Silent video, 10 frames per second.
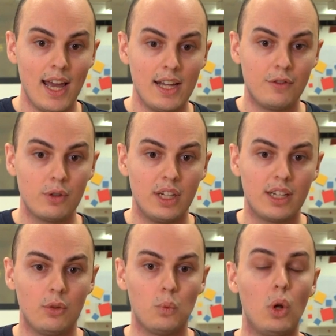And if you
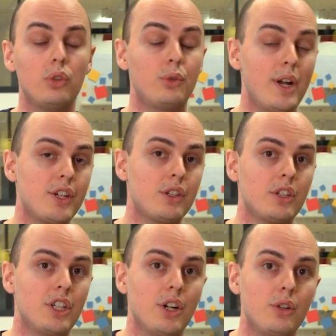click on wall duration
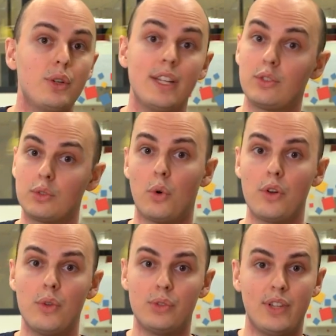here, you can
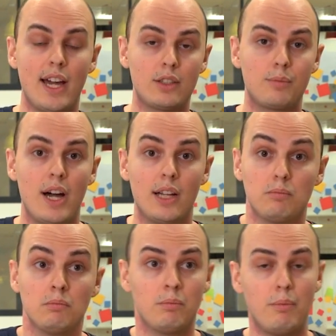sort the task by,
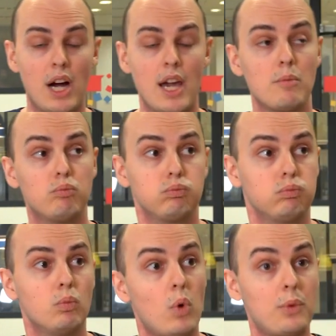by
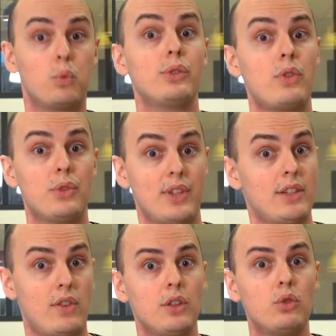what was the
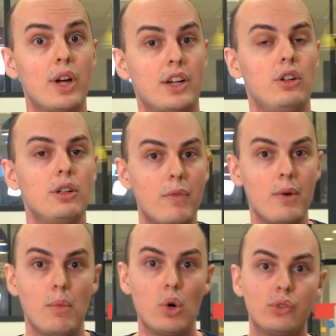task that took actually
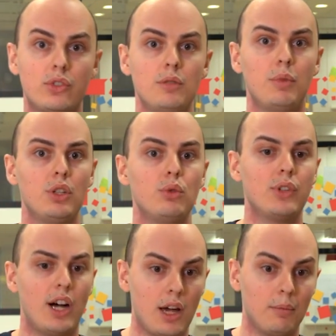the most CPU
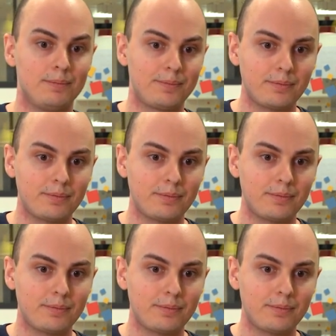time.